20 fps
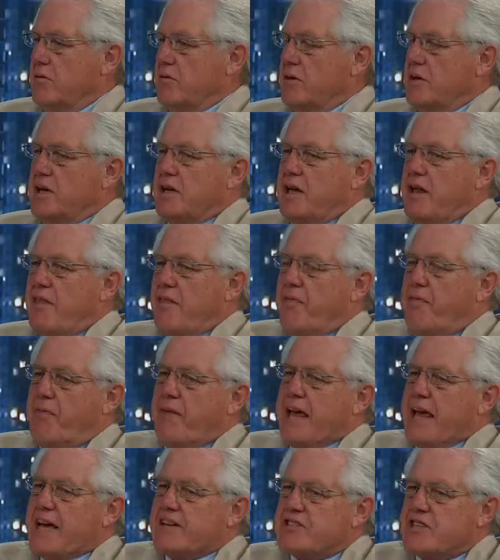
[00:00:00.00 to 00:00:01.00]
Hmm.
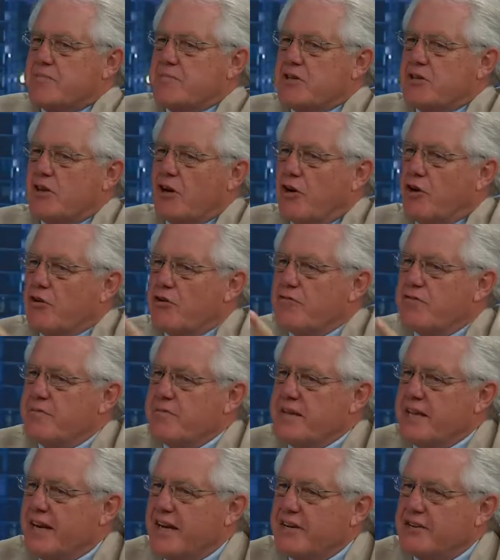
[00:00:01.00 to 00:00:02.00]
They had something to learn
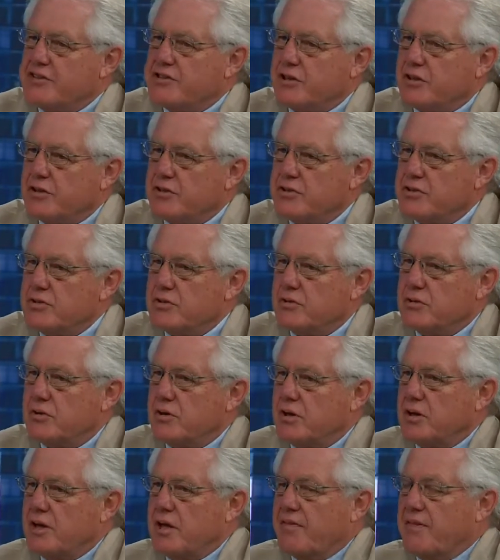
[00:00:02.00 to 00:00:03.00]
from the United Church
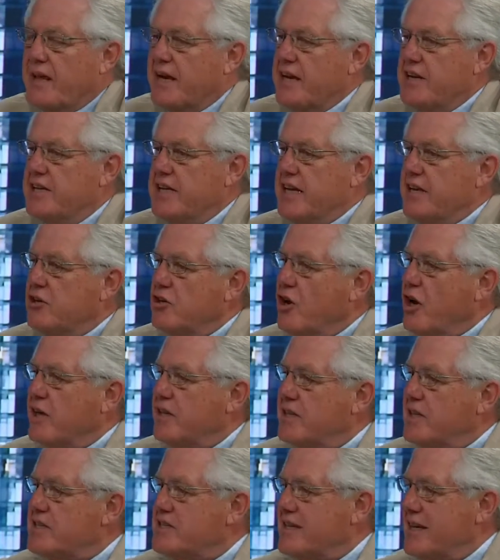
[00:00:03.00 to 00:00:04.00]
that indeed
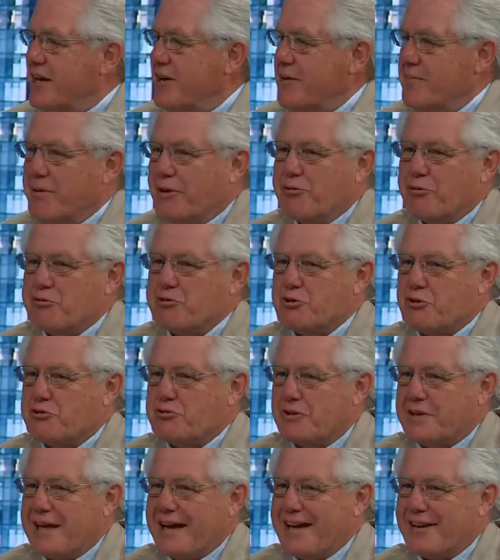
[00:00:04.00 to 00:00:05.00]
God does care about those
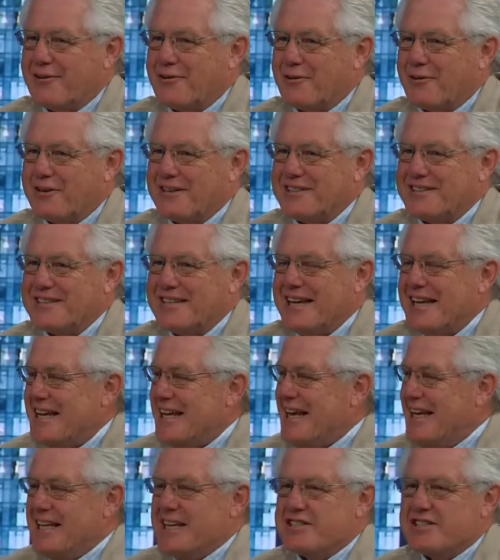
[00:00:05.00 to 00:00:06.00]
social categories.
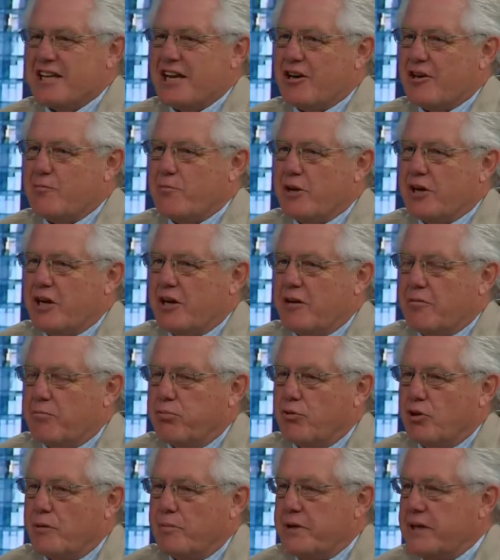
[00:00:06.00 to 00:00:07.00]
He does care about
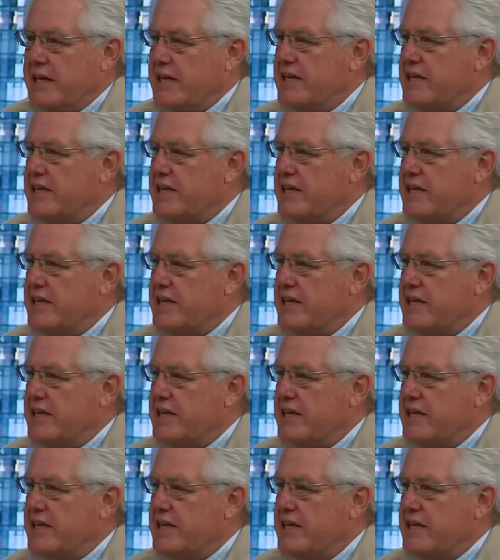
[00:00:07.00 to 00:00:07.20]
unemployment.